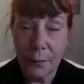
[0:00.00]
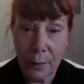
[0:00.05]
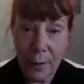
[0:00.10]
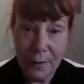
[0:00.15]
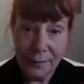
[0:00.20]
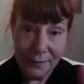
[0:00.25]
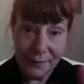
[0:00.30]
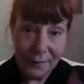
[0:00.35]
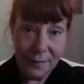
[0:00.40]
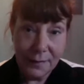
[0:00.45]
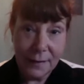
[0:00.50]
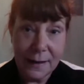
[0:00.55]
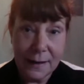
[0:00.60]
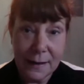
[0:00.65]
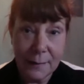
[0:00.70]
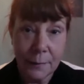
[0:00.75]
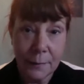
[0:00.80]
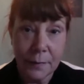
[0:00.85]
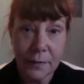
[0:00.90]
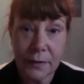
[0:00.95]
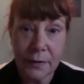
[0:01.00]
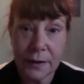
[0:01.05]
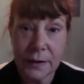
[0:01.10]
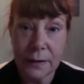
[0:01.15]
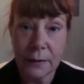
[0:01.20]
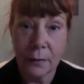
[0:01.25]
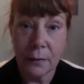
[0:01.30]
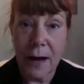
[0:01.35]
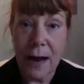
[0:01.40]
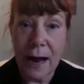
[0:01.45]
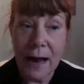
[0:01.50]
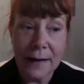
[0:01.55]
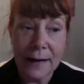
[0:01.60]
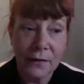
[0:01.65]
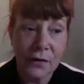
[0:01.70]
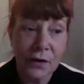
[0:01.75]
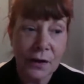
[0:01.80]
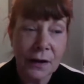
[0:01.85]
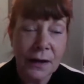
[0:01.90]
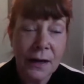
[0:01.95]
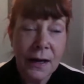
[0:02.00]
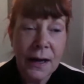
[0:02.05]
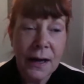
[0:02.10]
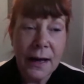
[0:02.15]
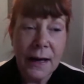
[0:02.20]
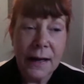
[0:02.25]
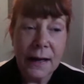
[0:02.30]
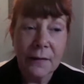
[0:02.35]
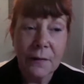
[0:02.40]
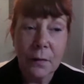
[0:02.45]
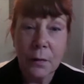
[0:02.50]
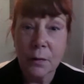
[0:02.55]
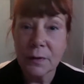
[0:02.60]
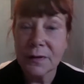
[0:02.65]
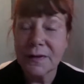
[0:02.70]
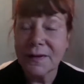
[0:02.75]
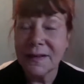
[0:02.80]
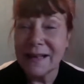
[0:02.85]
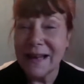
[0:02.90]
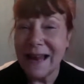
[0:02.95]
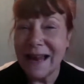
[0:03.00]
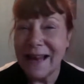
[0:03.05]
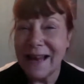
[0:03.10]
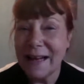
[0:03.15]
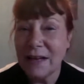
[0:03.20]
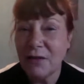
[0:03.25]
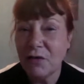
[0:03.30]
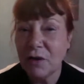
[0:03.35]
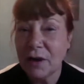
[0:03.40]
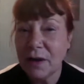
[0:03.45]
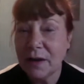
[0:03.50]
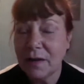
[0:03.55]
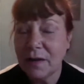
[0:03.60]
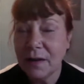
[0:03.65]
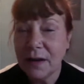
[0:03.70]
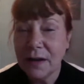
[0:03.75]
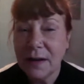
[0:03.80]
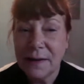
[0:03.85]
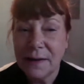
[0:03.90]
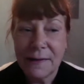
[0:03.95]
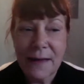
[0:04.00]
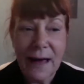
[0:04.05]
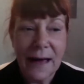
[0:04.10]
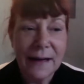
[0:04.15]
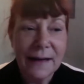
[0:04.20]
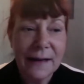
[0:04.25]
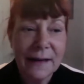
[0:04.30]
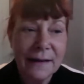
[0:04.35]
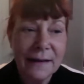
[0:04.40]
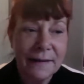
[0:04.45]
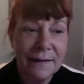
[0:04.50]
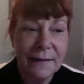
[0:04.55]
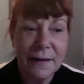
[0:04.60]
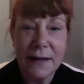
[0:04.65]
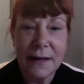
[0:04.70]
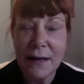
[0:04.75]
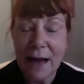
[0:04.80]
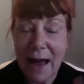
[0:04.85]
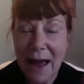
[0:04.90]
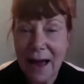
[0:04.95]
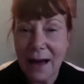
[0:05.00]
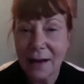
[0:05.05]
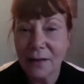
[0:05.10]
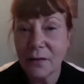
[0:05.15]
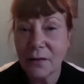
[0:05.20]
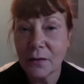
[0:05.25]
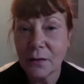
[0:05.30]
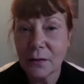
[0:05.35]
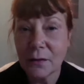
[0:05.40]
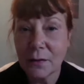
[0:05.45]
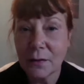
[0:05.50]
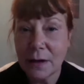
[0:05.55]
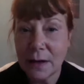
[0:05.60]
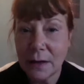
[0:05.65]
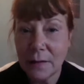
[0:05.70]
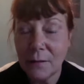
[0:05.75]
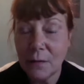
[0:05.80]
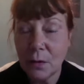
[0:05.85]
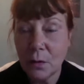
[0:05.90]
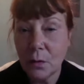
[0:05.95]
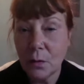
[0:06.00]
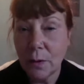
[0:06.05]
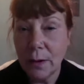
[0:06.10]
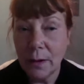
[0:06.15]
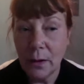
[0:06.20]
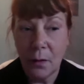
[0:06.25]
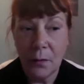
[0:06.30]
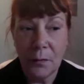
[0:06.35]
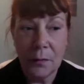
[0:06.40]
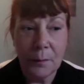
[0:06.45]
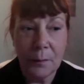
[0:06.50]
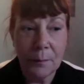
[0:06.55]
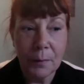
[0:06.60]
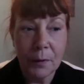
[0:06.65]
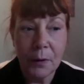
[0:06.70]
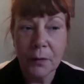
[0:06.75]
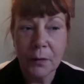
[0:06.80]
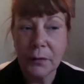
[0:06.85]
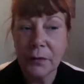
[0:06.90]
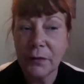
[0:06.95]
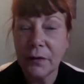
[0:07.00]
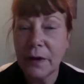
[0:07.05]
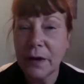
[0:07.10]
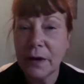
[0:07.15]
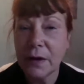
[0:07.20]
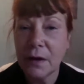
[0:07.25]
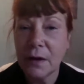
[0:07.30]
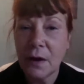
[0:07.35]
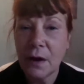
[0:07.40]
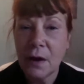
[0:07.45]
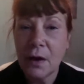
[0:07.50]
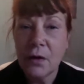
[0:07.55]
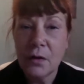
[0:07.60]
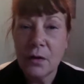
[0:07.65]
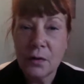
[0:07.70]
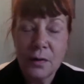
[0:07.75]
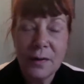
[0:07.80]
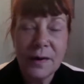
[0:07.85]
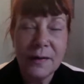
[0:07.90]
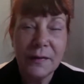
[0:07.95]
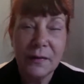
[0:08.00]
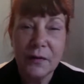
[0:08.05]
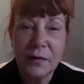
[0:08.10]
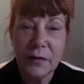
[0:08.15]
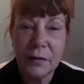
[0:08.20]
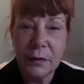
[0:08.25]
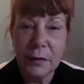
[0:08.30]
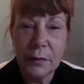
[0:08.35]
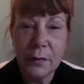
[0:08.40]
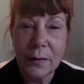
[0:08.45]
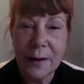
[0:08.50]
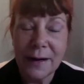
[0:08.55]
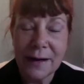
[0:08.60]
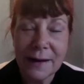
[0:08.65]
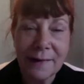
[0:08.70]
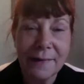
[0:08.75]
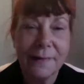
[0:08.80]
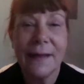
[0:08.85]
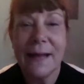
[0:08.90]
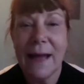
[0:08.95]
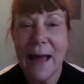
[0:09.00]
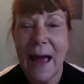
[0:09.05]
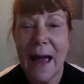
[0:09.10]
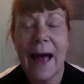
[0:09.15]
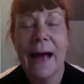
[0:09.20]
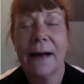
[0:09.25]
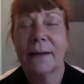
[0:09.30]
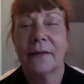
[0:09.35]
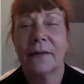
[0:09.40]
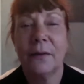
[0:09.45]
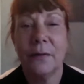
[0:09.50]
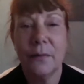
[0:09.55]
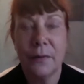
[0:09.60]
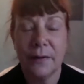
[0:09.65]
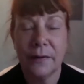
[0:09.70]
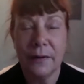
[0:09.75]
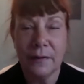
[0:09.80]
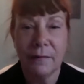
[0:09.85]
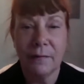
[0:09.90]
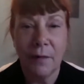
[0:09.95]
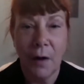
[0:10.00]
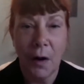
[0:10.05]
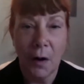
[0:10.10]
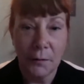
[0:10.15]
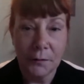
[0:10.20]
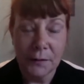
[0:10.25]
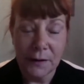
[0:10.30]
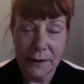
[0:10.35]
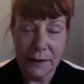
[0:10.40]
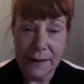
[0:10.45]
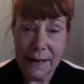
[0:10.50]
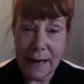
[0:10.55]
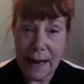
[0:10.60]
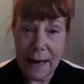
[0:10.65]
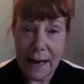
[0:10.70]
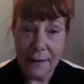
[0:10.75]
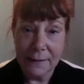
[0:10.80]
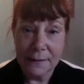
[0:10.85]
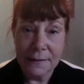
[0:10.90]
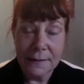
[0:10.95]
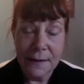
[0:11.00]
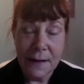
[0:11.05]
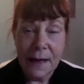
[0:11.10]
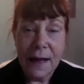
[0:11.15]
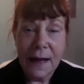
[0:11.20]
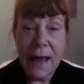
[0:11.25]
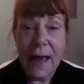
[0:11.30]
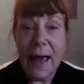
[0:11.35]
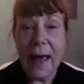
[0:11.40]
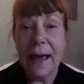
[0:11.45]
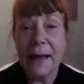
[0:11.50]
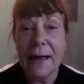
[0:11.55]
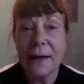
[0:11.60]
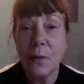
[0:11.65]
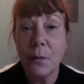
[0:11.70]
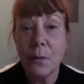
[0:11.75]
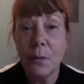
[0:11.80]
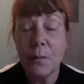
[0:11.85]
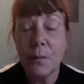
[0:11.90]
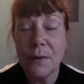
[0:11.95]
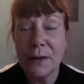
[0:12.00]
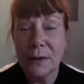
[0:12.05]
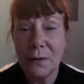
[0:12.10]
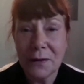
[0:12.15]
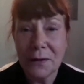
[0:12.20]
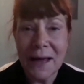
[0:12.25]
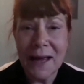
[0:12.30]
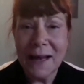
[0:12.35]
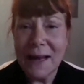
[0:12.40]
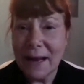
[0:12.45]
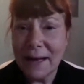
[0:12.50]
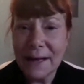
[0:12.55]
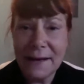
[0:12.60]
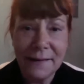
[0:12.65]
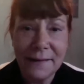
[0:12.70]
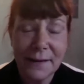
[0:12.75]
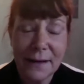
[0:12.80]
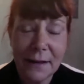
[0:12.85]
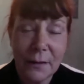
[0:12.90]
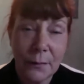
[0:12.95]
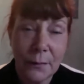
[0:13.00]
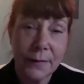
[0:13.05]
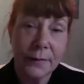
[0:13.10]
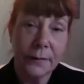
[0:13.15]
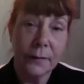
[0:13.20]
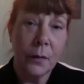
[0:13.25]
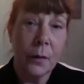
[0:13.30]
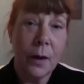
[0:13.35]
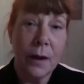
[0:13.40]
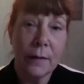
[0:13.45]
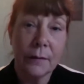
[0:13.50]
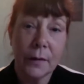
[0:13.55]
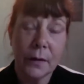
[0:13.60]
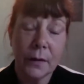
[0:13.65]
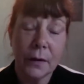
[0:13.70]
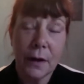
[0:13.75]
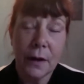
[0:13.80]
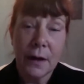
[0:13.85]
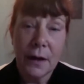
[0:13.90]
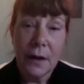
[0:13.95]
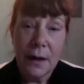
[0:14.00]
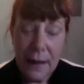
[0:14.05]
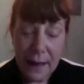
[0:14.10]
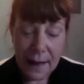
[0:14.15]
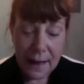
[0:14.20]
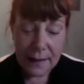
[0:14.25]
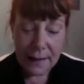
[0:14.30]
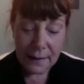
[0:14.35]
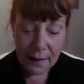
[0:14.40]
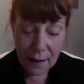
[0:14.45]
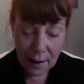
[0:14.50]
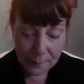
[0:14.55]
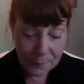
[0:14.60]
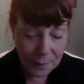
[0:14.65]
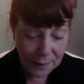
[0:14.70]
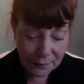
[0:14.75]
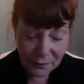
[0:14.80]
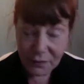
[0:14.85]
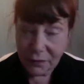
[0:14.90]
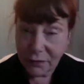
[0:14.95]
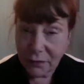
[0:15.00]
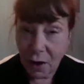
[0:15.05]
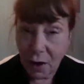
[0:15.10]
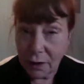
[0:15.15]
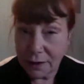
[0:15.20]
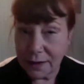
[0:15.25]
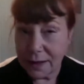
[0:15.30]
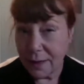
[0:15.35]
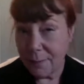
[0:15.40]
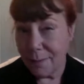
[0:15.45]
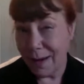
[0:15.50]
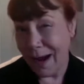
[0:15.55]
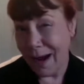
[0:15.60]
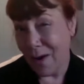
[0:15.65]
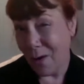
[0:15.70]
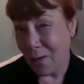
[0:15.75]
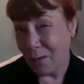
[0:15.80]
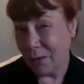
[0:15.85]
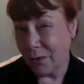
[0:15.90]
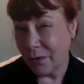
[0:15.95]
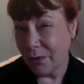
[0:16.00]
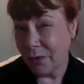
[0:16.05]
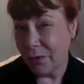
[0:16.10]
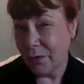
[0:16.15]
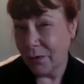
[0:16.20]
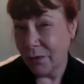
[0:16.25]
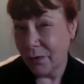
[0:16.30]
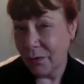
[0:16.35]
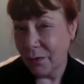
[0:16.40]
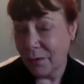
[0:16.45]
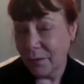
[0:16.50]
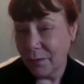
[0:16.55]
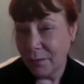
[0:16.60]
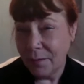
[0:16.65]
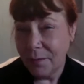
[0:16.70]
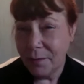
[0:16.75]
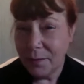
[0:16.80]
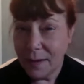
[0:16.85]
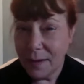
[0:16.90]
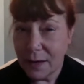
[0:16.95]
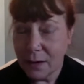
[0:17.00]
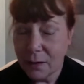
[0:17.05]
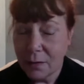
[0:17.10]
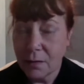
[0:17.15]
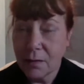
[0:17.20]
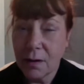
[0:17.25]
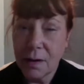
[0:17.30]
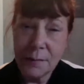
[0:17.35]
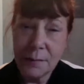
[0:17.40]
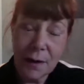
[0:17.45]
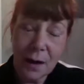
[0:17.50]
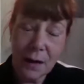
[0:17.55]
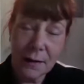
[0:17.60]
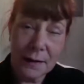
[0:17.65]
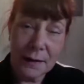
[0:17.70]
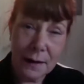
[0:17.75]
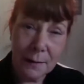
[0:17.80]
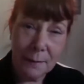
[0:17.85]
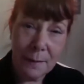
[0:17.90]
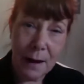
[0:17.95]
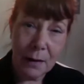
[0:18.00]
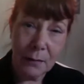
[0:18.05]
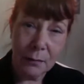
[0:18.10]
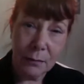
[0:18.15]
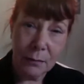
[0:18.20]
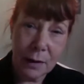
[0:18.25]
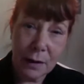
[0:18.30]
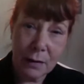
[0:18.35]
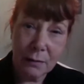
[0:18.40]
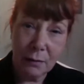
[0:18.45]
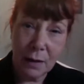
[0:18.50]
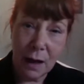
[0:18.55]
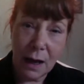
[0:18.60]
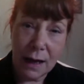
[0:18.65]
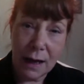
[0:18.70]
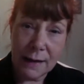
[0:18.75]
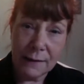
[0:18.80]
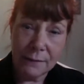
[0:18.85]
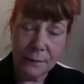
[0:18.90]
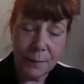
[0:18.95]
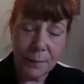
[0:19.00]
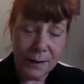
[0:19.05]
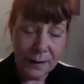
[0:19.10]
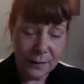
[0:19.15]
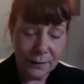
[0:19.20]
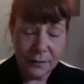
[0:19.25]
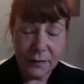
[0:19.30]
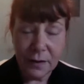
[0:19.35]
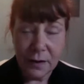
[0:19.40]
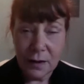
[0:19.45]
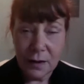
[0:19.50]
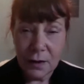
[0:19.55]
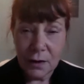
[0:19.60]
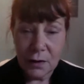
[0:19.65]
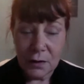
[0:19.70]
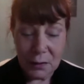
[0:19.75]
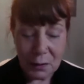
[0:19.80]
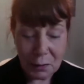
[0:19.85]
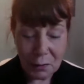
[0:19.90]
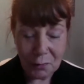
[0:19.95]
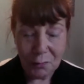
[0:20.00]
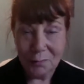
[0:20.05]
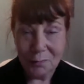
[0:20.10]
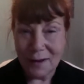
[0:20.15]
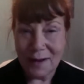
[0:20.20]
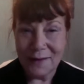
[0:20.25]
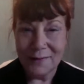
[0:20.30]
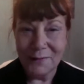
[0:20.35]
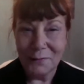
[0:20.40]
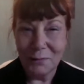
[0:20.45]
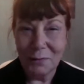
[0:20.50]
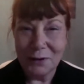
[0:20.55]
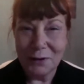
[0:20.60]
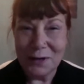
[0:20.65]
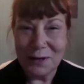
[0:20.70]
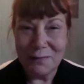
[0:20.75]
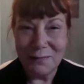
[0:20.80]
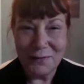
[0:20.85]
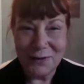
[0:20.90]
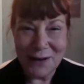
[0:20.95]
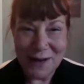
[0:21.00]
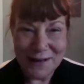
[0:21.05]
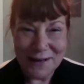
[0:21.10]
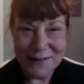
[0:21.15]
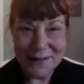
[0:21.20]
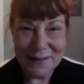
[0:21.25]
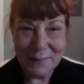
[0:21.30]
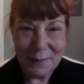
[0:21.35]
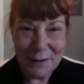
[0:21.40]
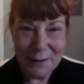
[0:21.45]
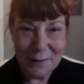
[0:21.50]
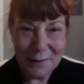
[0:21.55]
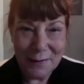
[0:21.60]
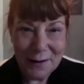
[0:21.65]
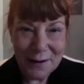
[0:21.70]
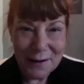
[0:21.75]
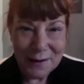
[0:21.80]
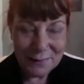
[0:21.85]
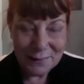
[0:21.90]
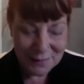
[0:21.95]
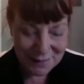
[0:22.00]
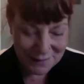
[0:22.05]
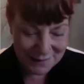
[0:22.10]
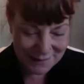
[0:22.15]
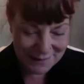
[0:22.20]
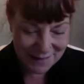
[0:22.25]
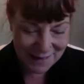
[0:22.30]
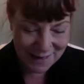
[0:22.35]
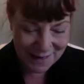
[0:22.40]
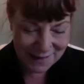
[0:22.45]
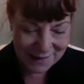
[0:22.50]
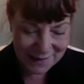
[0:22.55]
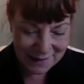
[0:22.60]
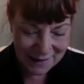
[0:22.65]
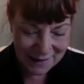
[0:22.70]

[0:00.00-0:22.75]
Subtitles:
us to take a particular action? And of course, the agent, that is the actor, if you will, the person who is doing the act, who is involved in the act. And when we look at any scene whatsoever, and I'm not just talking about theater, I'm talking about real life, because, as William Shakespeare just said,